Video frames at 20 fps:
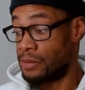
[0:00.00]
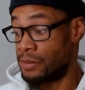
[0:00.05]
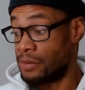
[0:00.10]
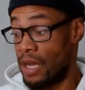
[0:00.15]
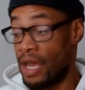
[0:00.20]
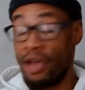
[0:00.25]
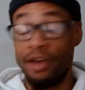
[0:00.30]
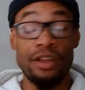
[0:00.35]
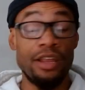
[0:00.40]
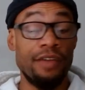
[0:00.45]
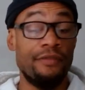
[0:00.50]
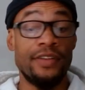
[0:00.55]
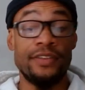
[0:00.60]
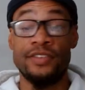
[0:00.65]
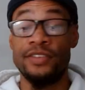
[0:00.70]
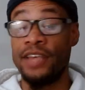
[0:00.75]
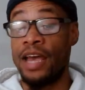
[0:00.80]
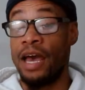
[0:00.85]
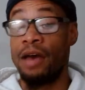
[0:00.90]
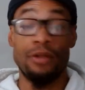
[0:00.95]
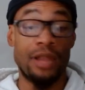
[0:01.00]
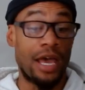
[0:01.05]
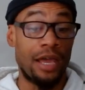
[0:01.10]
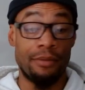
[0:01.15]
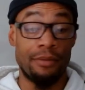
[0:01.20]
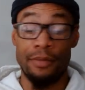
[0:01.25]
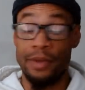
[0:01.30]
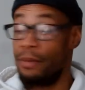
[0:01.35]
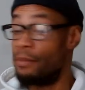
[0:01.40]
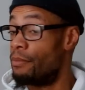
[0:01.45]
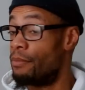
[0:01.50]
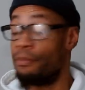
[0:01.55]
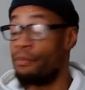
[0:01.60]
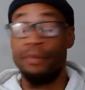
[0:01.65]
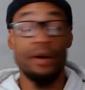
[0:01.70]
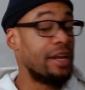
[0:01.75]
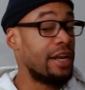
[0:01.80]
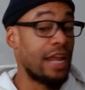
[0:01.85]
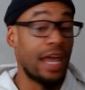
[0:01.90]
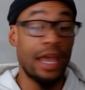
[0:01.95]
It could even sound like me,
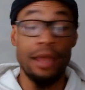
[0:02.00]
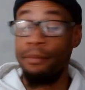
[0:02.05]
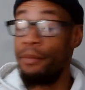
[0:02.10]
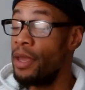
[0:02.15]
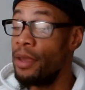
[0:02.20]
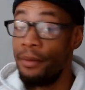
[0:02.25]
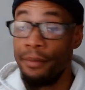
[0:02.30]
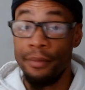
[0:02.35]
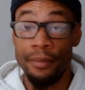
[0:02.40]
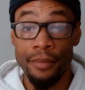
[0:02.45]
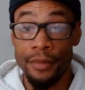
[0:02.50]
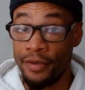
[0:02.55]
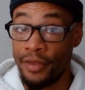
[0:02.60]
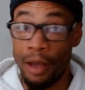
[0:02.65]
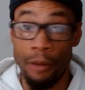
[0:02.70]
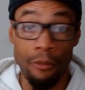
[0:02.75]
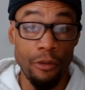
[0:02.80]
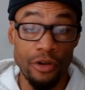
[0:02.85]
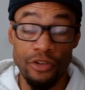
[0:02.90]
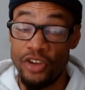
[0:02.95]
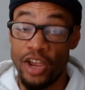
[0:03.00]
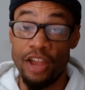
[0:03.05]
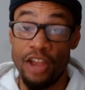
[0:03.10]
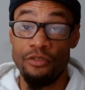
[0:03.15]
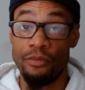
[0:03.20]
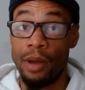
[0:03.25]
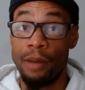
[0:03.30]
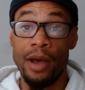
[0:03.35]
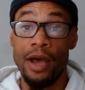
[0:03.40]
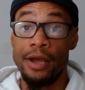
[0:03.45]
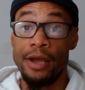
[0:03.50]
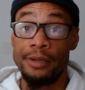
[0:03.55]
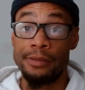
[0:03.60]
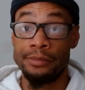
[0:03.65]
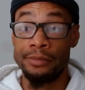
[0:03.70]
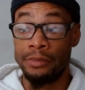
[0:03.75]
but it ain't me because I wouldn't change my mind.